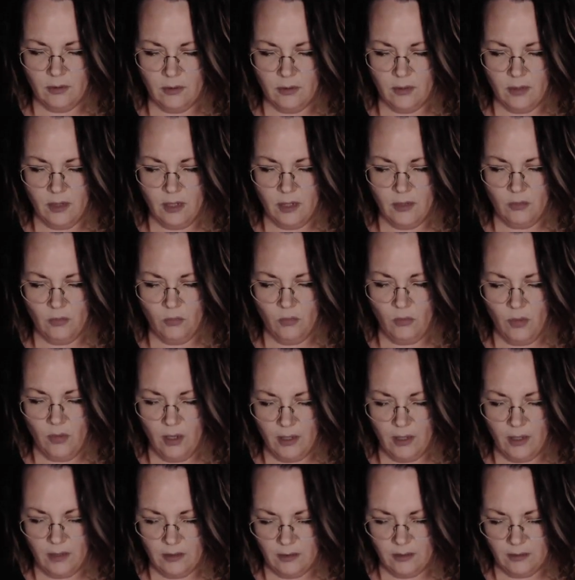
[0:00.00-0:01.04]
And
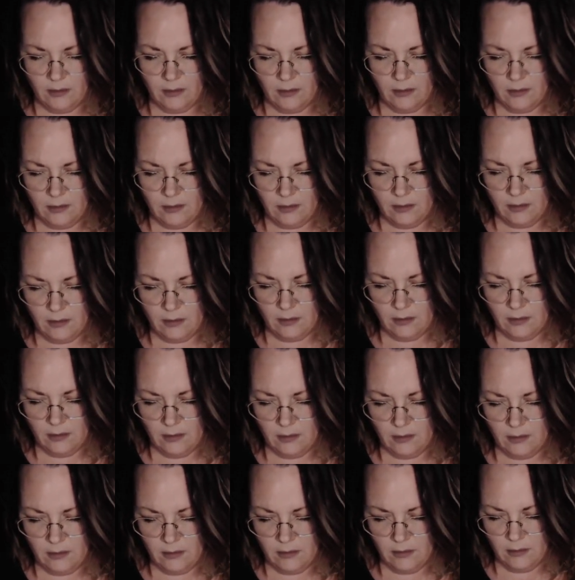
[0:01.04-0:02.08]
1,
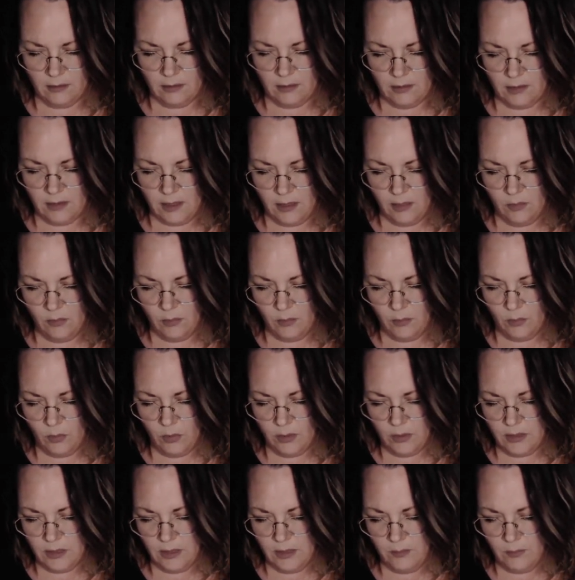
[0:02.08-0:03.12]
take one more
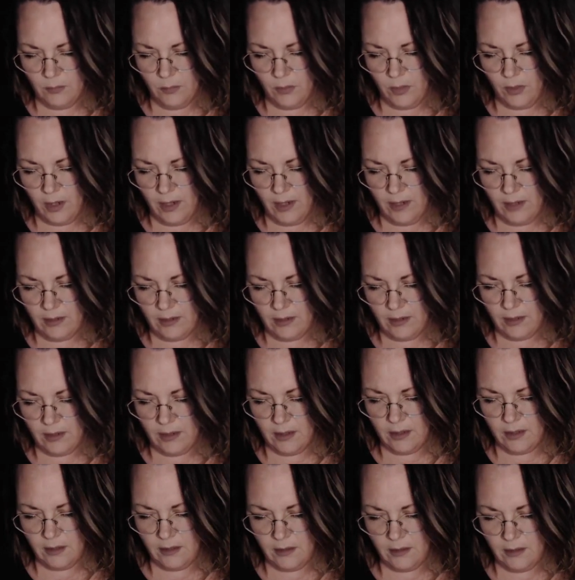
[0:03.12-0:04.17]
deep breath,
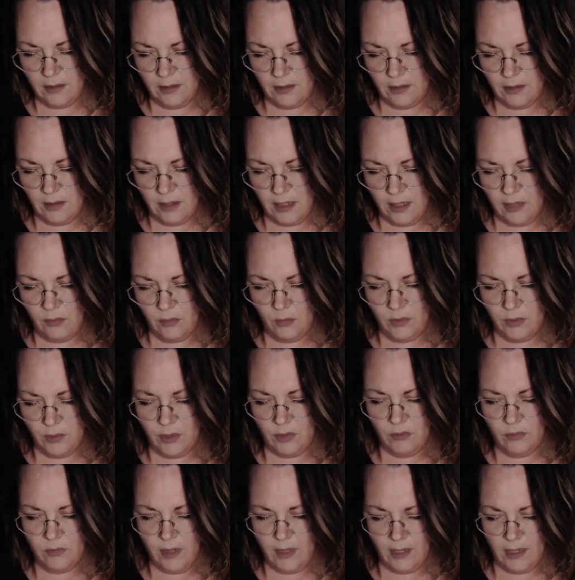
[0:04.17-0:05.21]
and when
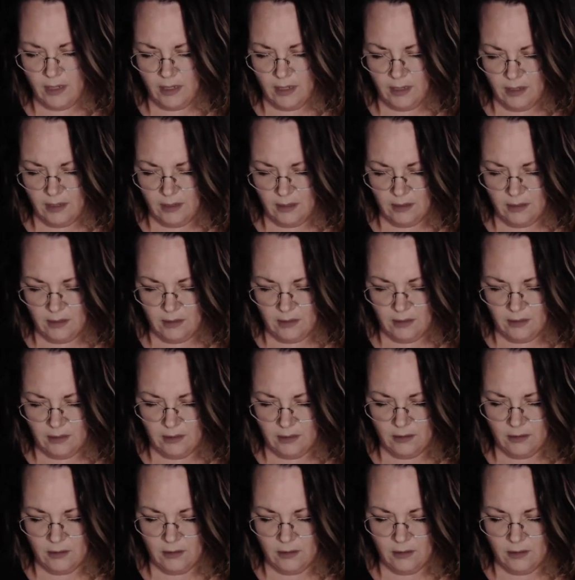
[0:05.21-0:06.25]
you're ready,
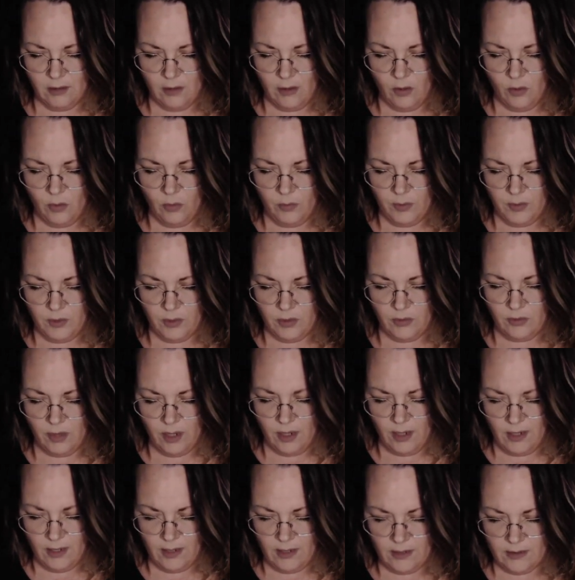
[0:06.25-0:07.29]
open your
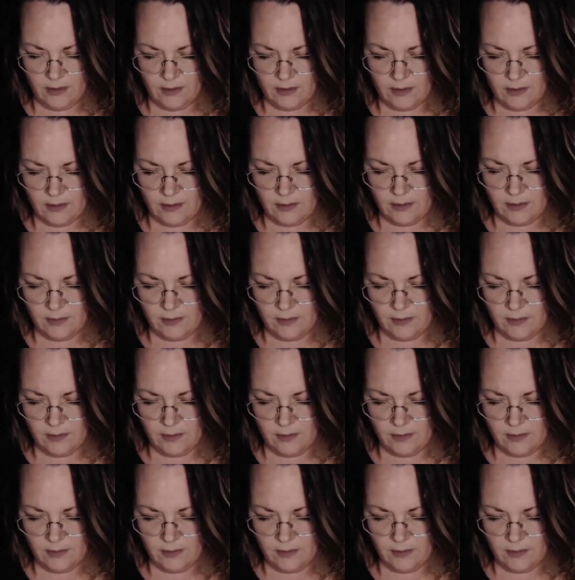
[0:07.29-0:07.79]
eyes.